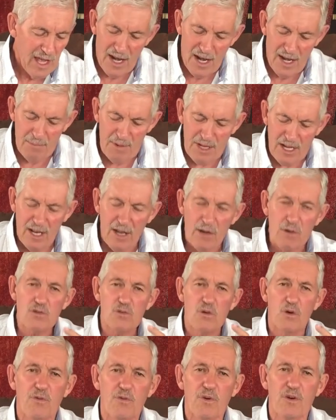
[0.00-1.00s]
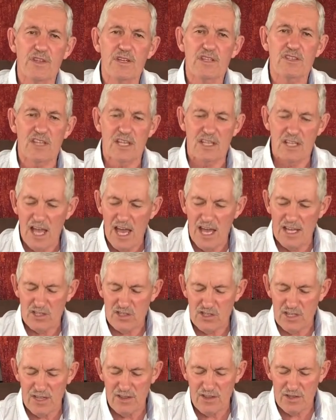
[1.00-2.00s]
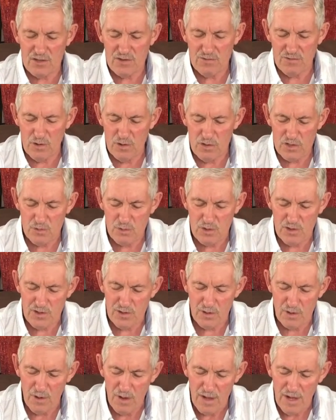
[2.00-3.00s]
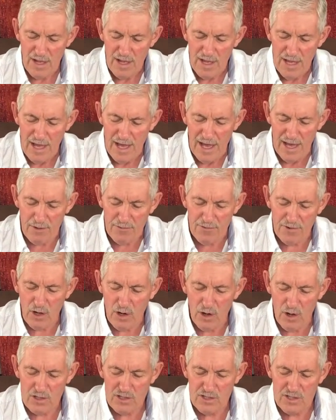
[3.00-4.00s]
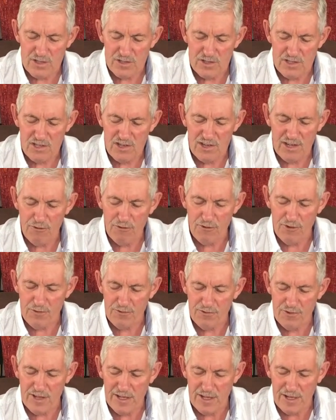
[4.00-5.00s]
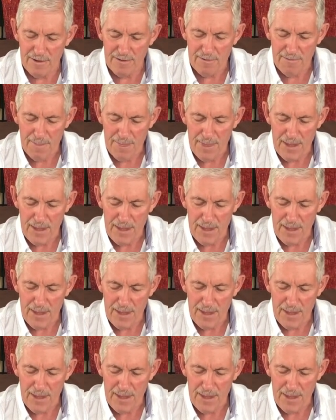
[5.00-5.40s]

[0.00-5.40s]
And let me close with this and, and share this verse with you out of Colossians 3.15.